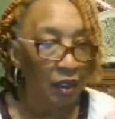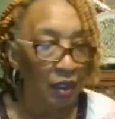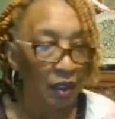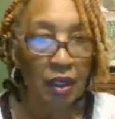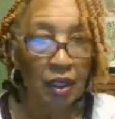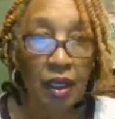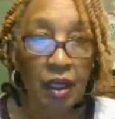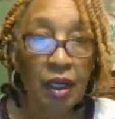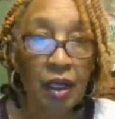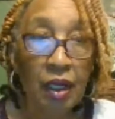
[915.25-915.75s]

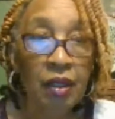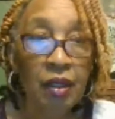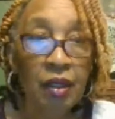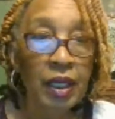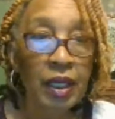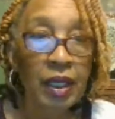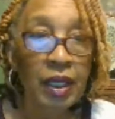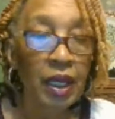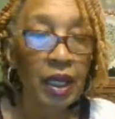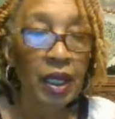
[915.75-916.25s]

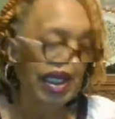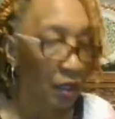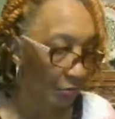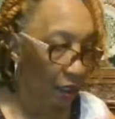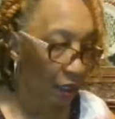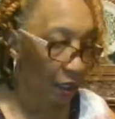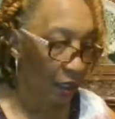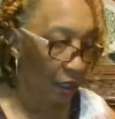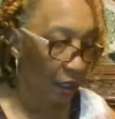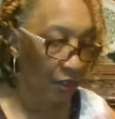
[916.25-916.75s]
Okay, I'll
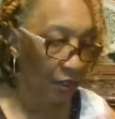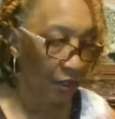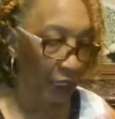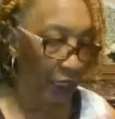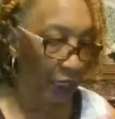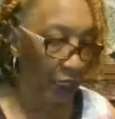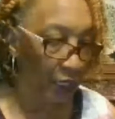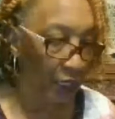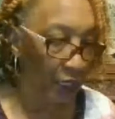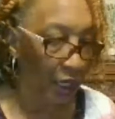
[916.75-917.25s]
check it.
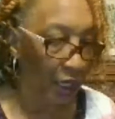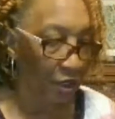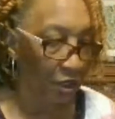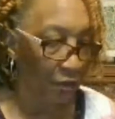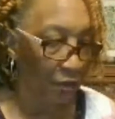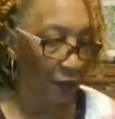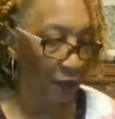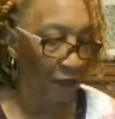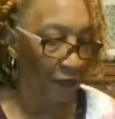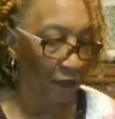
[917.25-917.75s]
I'll use my
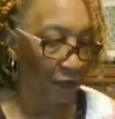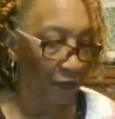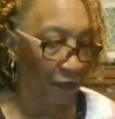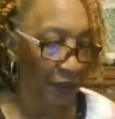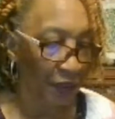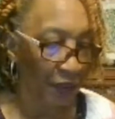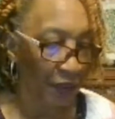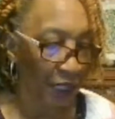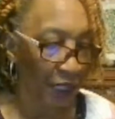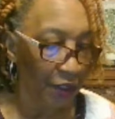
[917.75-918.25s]
phone. Thank
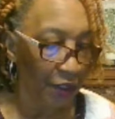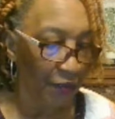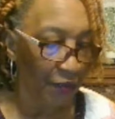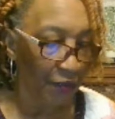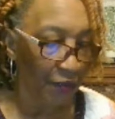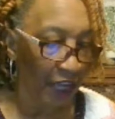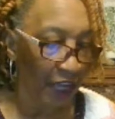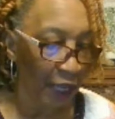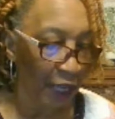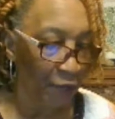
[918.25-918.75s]
you,
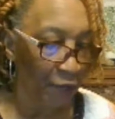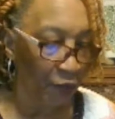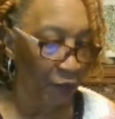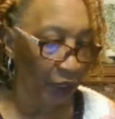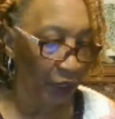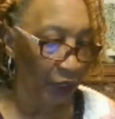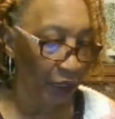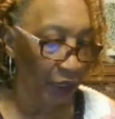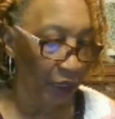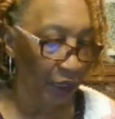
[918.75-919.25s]
vibing with
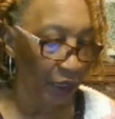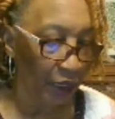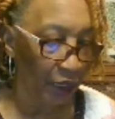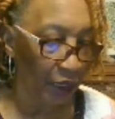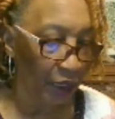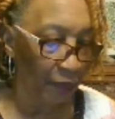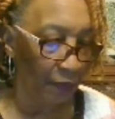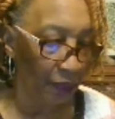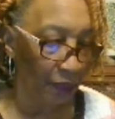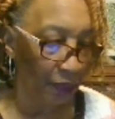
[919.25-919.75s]
Kimmy.
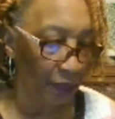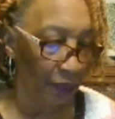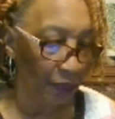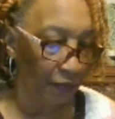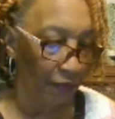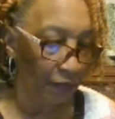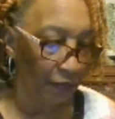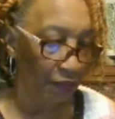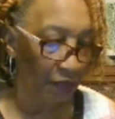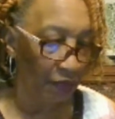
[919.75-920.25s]

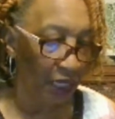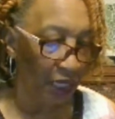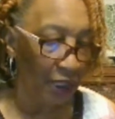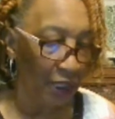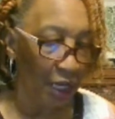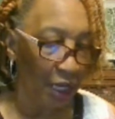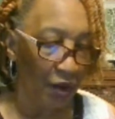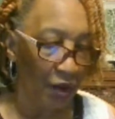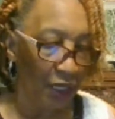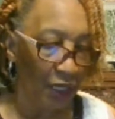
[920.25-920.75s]
Y'all are
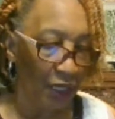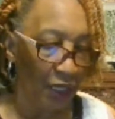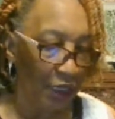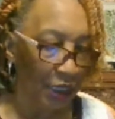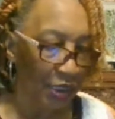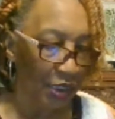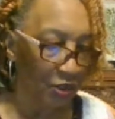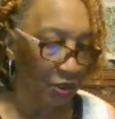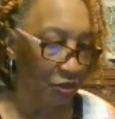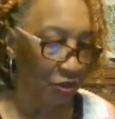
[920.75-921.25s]
just so
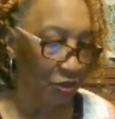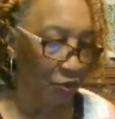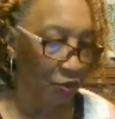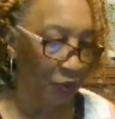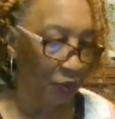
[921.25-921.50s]
sweet.